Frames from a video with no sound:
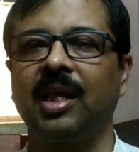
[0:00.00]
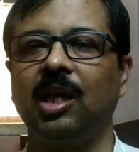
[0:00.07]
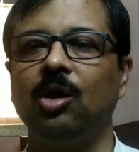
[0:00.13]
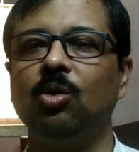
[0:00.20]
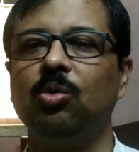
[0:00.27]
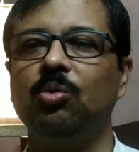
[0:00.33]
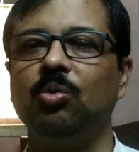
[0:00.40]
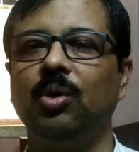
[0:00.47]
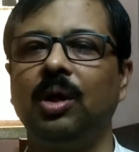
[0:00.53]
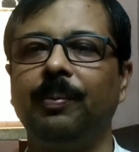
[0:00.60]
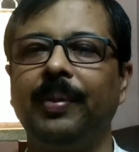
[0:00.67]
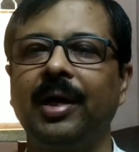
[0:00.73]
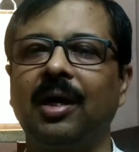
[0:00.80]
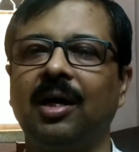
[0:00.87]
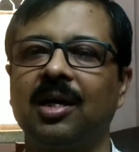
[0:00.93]
you will
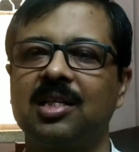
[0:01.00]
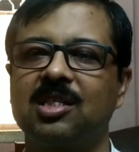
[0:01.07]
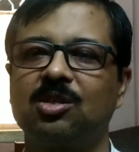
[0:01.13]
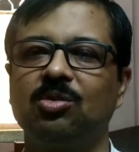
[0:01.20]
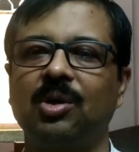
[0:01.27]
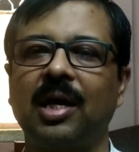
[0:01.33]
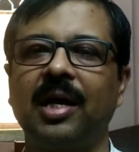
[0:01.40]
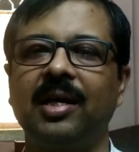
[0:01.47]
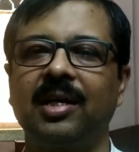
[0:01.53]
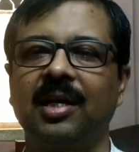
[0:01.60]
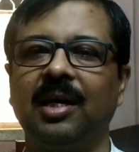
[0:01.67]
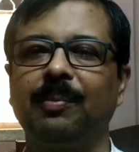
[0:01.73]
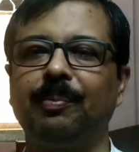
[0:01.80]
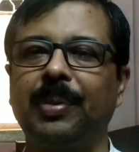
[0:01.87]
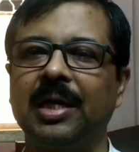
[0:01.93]
be asked to write
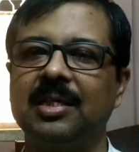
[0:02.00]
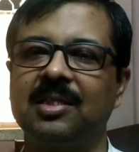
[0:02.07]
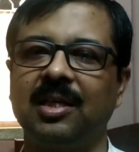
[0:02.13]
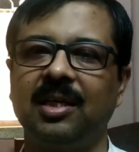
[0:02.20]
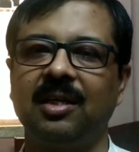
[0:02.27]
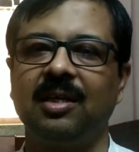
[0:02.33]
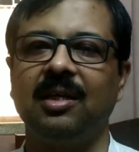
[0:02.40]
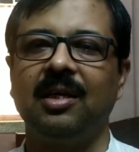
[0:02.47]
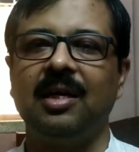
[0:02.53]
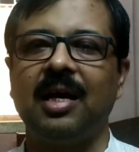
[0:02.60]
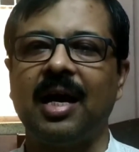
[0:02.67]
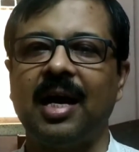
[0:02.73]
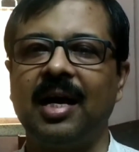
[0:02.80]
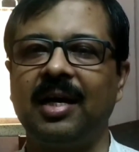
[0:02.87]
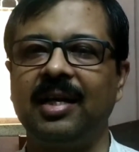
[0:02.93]
a precis,
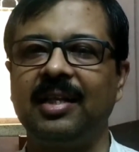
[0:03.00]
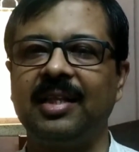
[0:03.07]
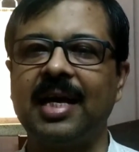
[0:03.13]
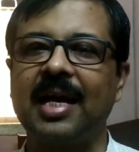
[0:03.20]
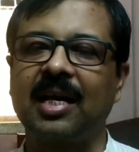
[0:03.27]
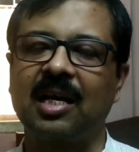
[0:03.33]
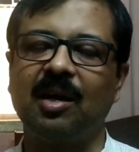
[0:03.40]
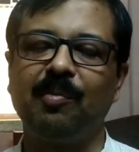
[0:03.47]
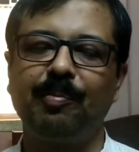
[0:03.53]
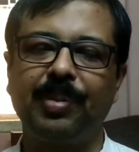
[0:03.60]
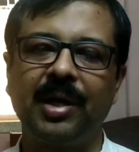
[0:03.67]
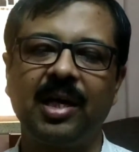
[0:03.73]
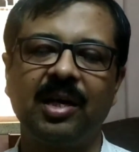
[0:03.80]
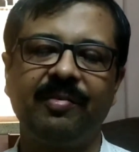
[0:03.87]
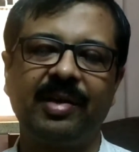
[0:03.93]
and in that
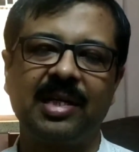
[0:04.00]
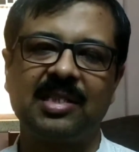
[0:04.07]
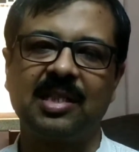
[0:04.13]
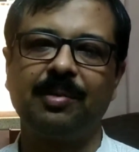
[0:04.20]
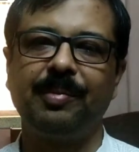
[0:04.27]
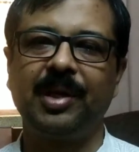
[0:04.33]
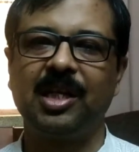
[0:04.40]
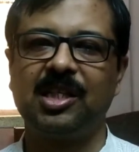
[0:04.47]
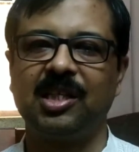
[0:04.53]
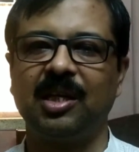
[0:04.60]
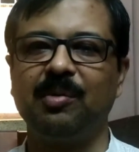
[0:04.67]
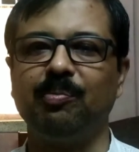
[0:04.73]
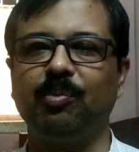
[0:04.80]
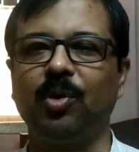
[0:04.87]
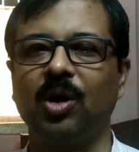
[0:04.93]
competitive
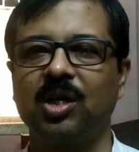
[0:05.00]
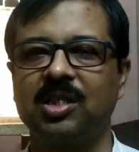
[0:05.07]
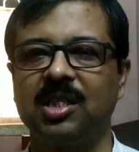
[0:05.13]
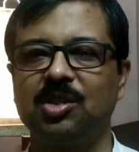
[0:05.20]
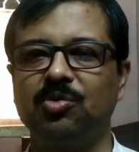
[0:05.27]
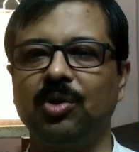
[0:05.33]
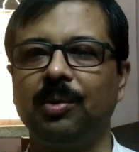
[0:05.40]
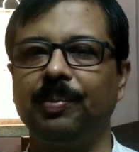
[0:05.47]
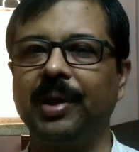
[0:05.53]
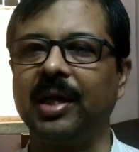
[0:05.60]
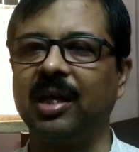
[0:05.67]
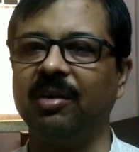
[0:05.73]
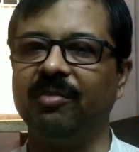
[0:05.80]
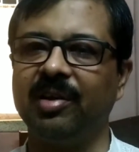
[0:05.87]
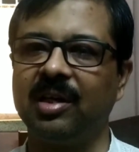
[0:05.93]
examination boxes will be
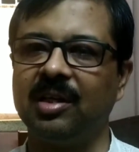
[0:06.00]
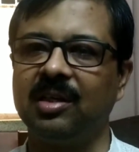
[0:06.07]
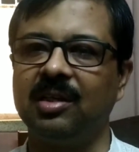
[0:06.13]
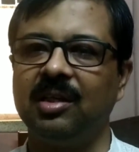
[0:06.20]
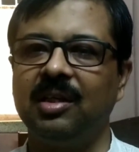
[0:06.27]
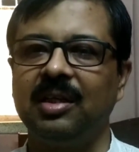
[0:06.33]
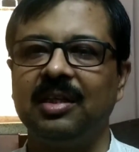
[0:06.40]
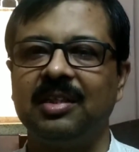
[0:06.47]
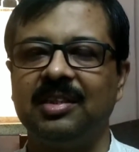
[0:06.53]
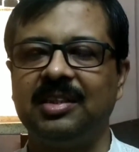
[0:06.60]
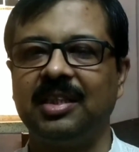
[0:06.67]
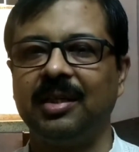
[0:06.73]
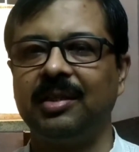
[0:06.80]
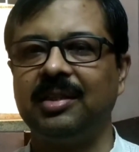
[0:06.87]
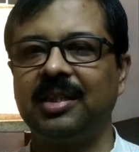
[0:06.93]
given.
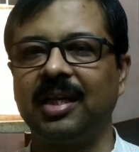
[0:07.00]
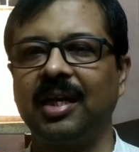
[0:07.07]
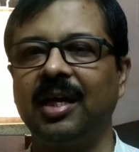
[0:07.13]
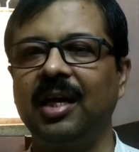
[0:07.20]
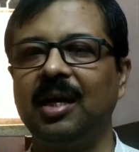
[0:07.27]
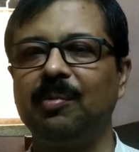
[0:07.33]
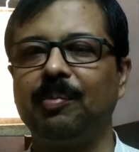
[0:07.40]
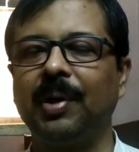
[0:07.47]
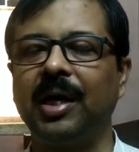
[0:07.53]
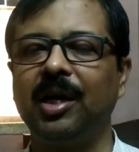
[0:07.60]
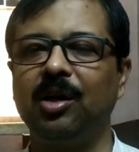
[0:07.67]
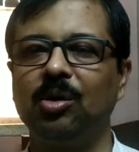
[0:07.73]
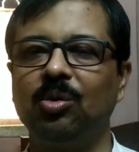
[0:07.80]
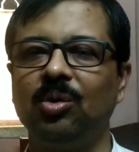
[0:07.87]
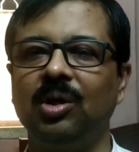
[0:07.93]
Generally by
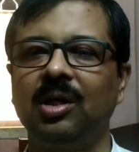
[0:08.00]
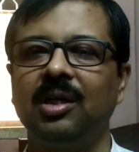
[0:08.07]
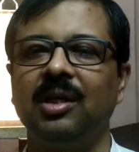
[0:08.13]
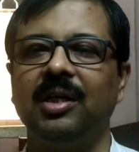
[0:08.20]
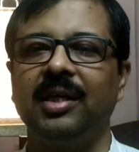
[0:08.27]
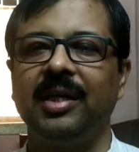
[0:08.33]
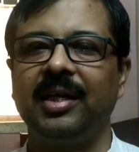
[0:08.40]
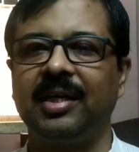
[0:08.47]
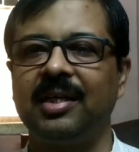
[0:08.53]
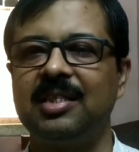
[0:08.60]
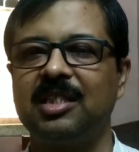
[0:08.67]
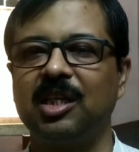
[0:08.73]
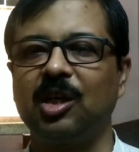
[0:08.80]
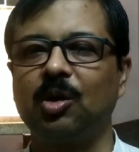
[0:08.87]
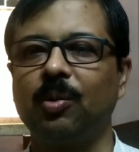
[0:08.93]
rule, it
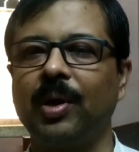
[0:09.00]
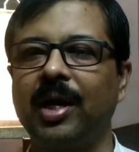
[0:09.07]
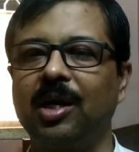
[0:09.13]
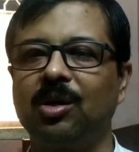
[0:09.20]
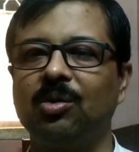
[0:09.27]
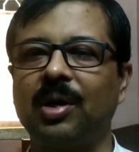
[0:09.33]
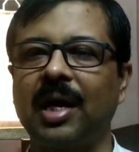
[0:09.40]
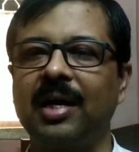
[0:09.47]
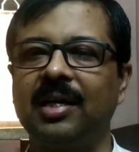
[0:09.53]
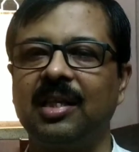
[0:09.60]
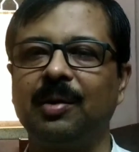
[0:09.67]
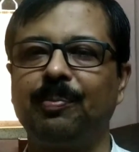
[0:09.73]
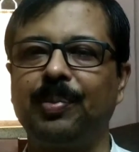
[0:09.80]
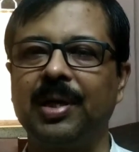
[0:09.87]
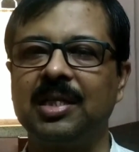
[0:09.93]
is required to write
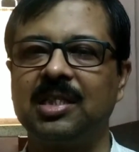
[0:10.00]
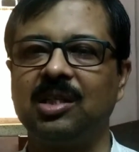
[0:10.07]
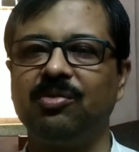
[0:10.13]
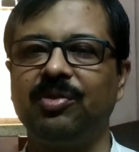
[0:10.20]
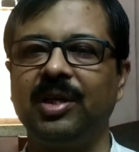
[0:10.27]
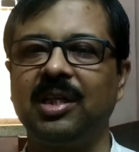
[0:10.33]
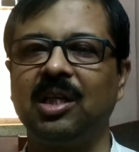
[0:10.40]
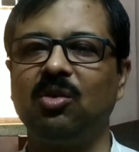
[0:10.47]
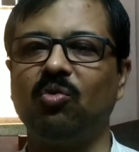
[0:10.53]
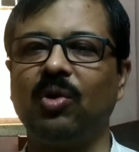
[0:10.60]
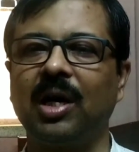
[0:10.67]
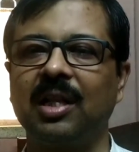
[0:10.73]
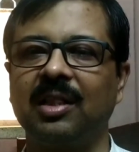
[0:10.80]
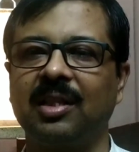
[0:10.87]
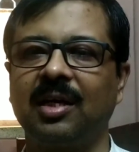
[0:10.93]
the precis within
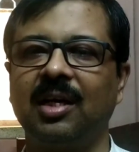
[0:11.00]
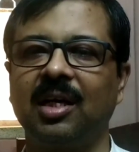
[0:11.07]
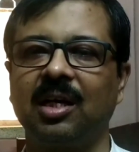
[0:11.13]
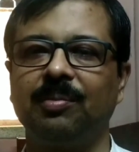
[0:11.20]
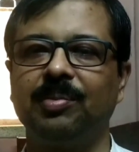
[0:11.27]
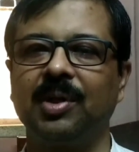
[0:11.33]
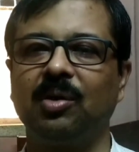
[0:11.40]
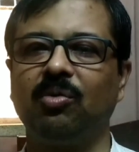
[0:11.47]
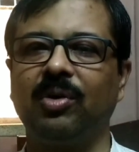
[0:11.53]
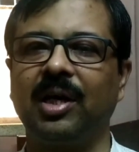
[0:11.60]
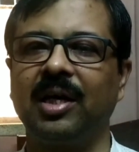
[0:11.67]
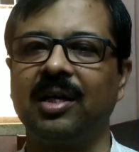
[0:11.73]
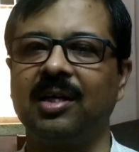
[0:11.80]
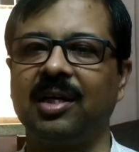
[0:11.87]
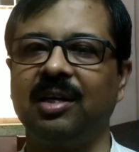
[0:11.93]
1/3 of the
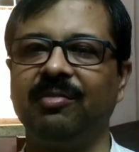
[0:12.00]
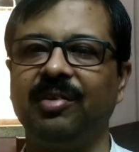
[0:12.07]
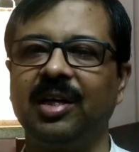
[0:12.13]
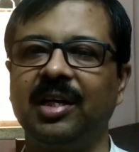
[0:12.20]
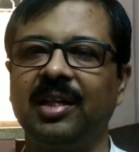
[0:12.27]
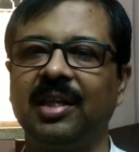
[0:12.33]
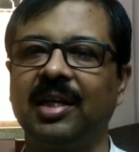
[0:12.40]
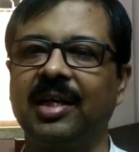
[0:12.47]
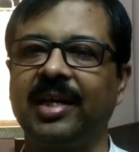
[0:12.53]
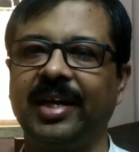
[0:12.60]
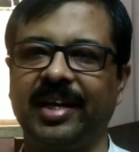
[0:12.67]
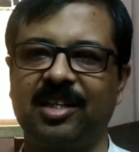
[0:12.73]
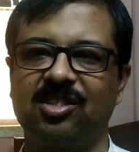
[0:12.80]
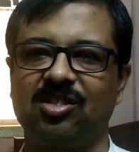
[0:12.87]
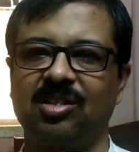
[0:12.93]
word given in the
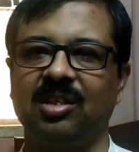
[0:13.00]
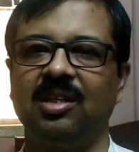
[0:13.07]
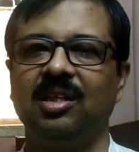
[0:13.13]
text.